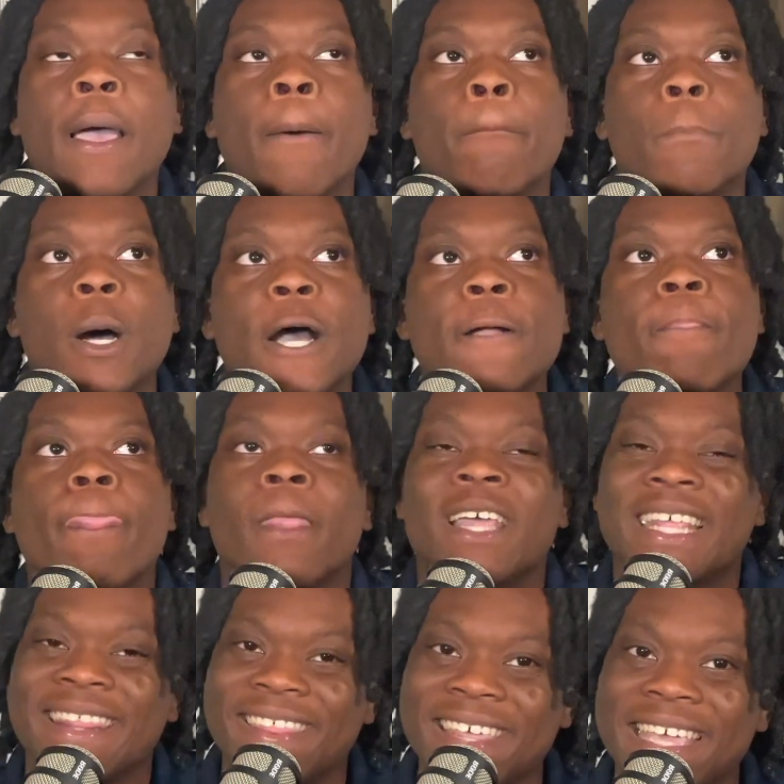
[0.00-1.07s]
But
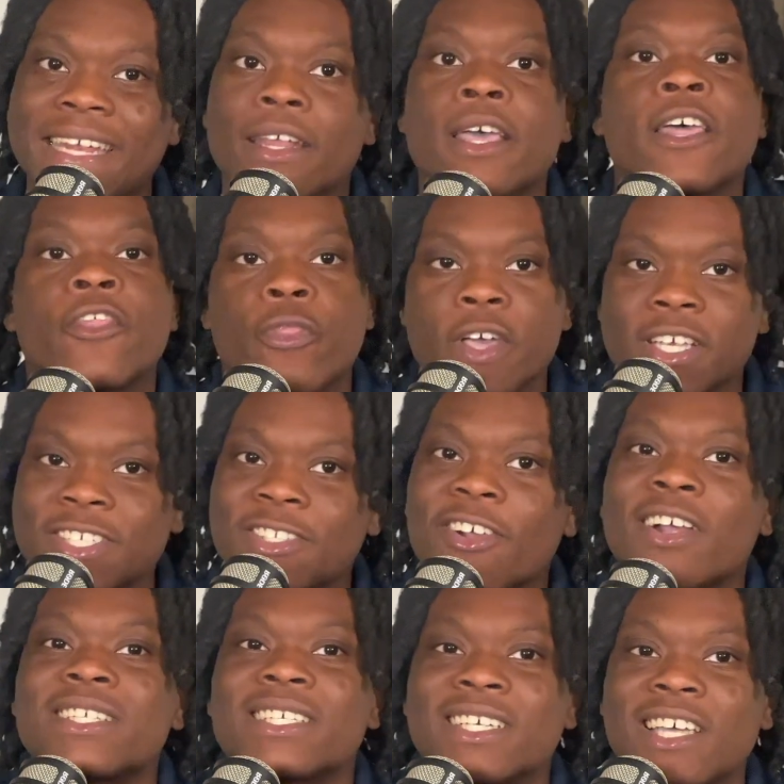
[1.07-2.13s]
then things
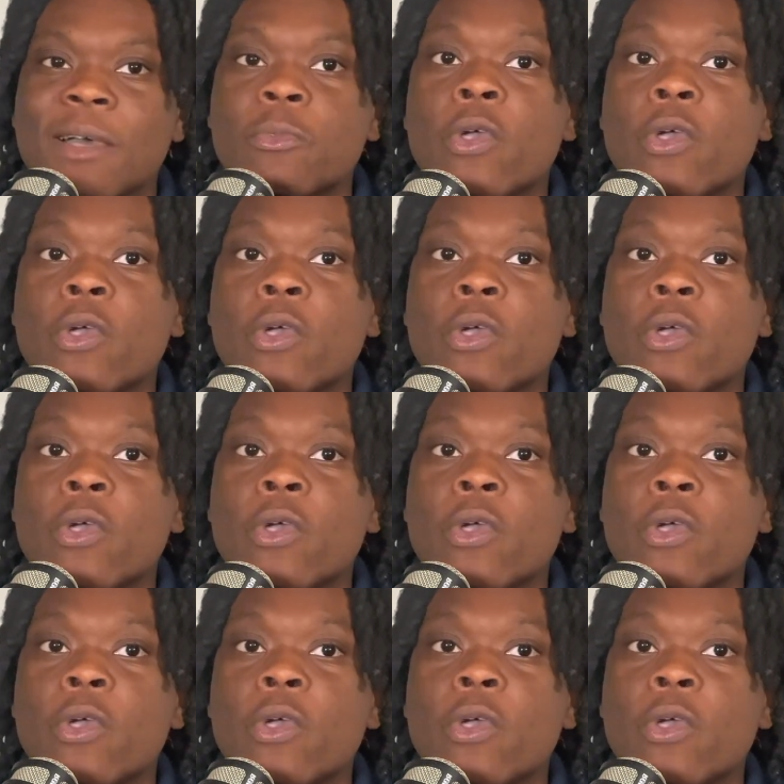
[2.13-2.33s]
starts to come.